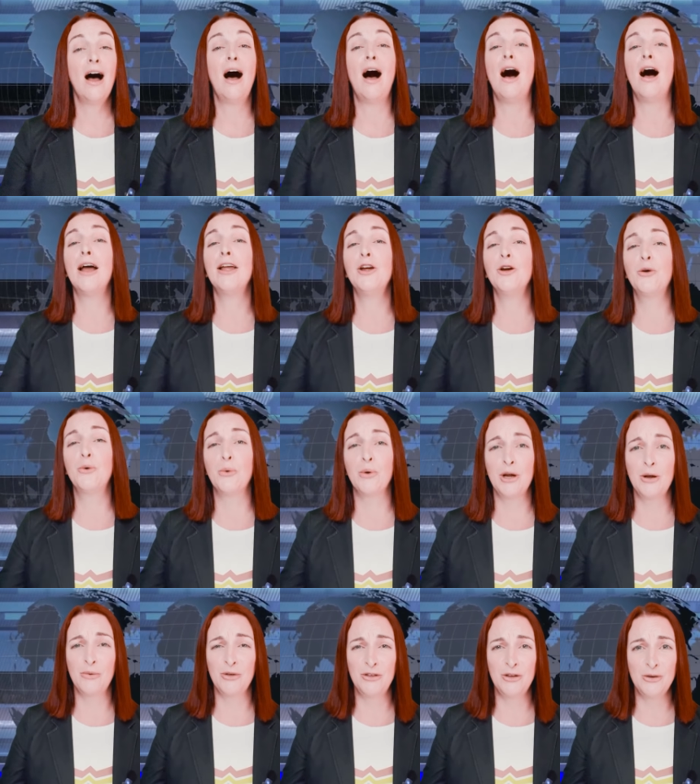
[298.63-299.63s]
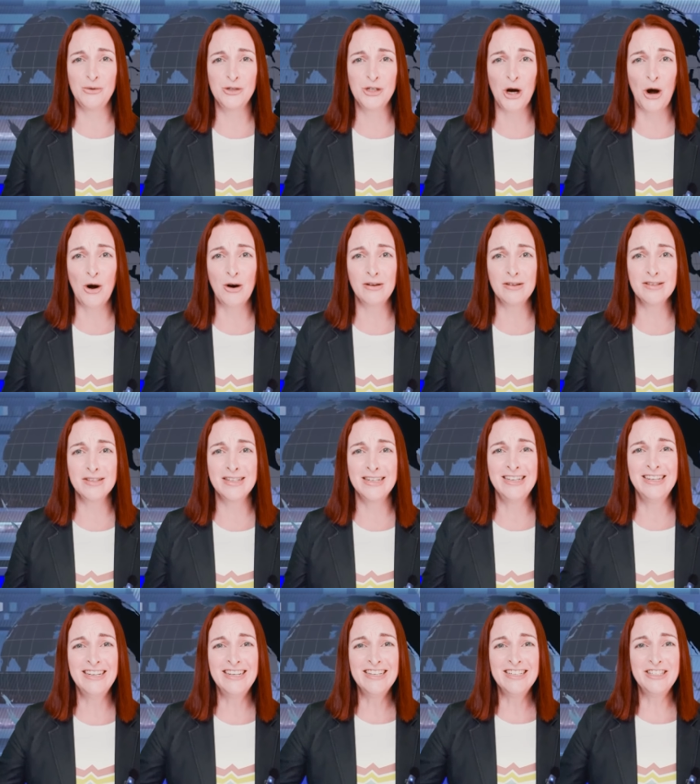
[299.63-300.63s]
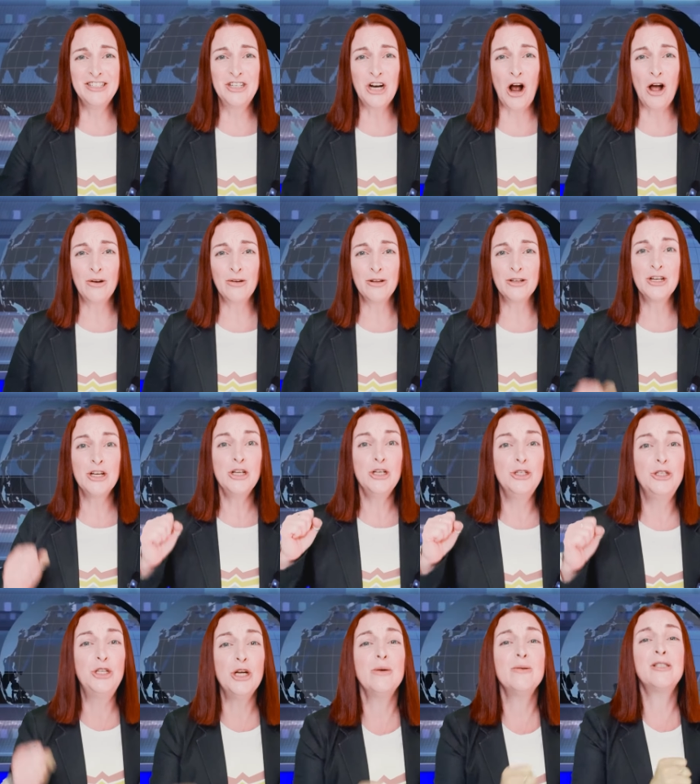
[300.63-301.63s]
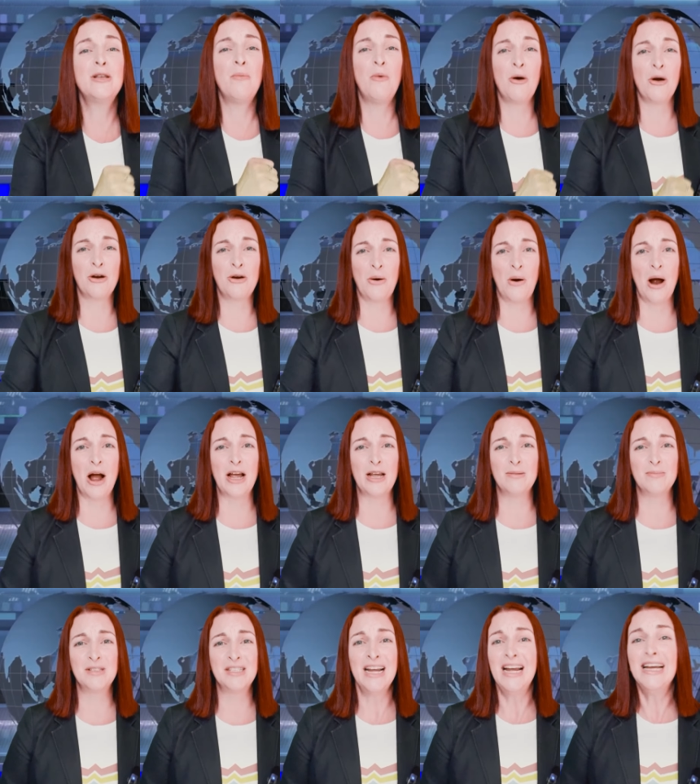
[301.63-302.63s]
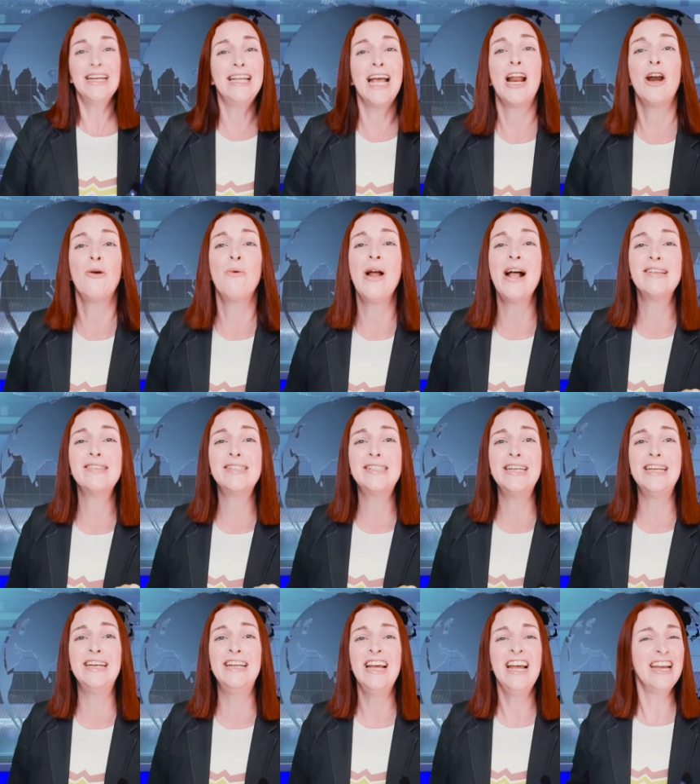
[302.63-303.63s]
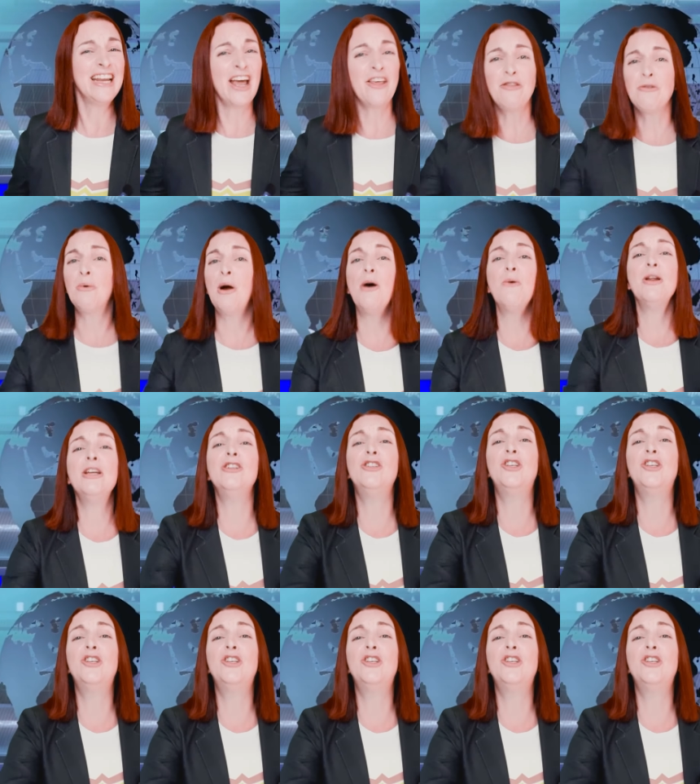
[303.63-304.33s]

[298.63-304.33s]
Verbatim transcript: I agree with you, Charles. Donald, do some more crimes. Get arrested. Get thrown in